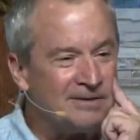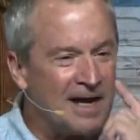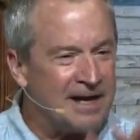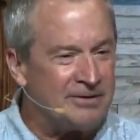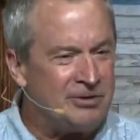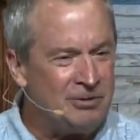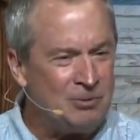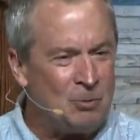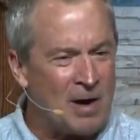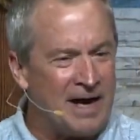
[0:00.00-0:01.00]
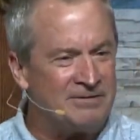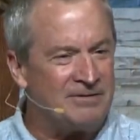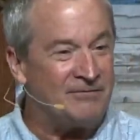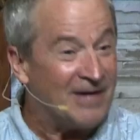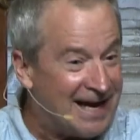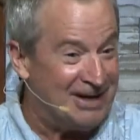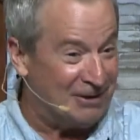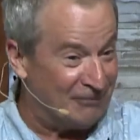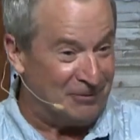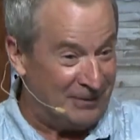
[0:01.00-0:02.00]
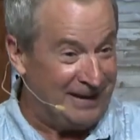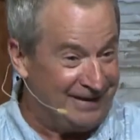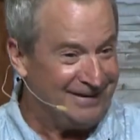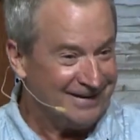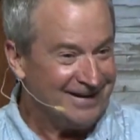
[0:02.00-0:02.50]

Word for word: I got two wives fighting over me.